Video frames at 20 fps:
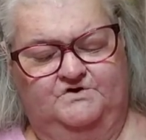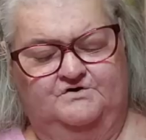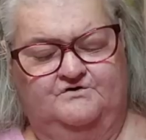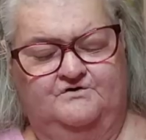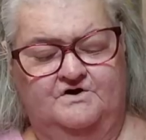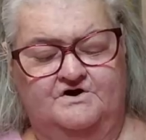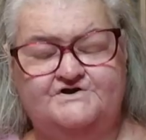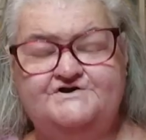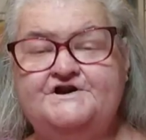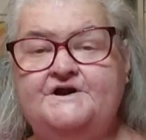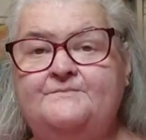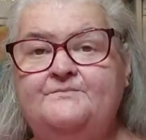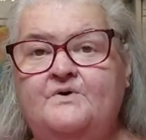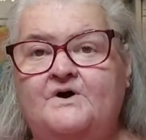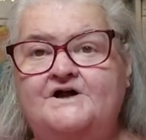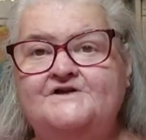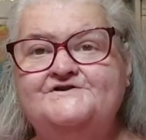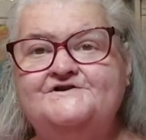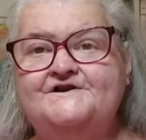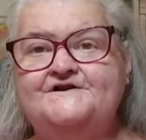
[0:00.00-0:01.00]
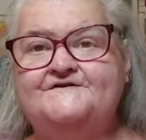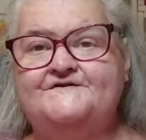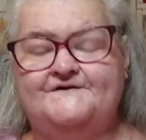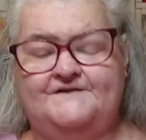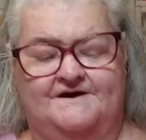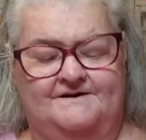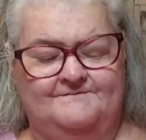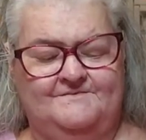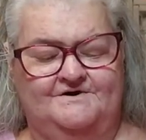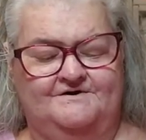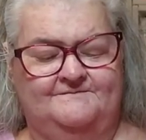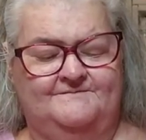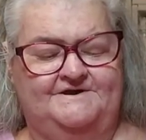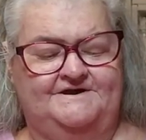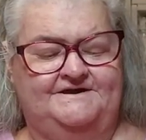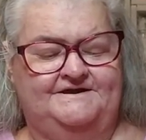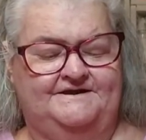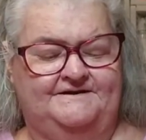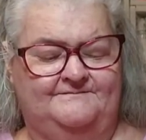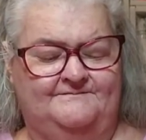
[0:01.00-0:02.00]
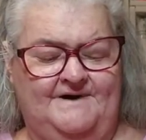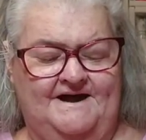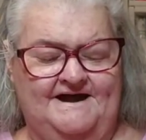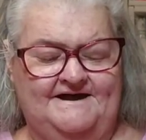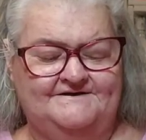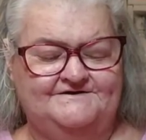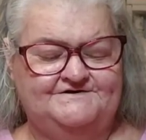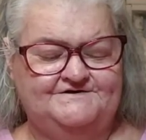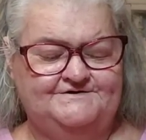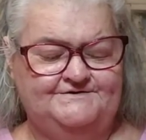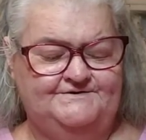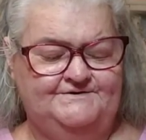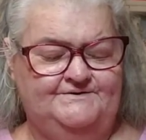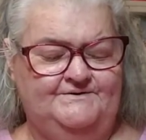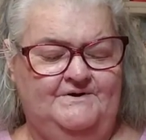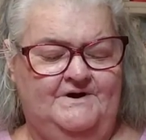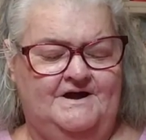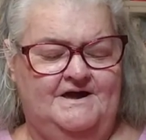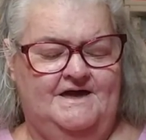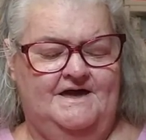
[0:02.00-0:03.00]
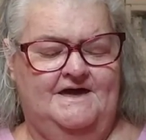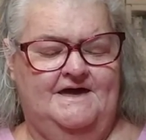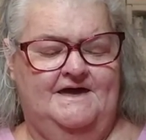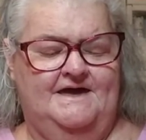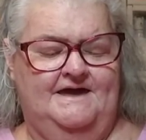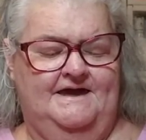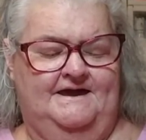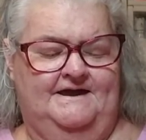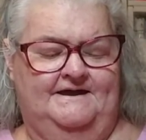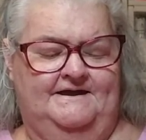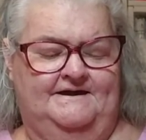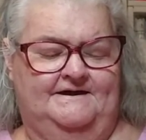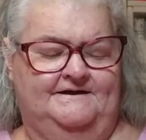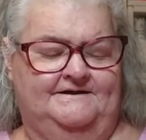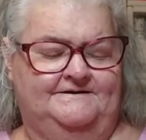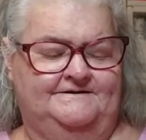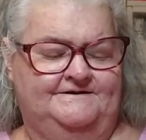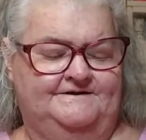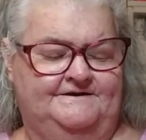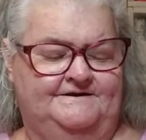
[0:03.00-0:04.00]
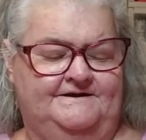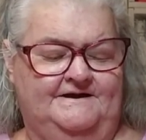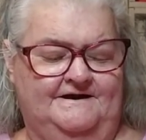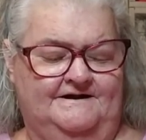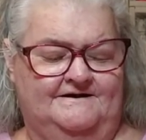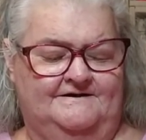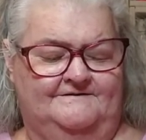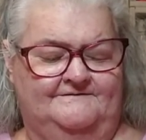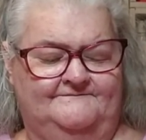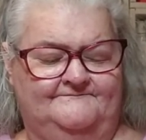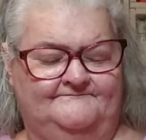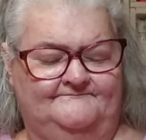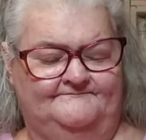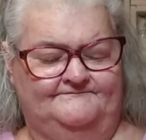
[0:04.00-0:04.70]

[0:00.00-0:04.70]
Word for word: crochet projects that I'm going to be getting back to, and yeah,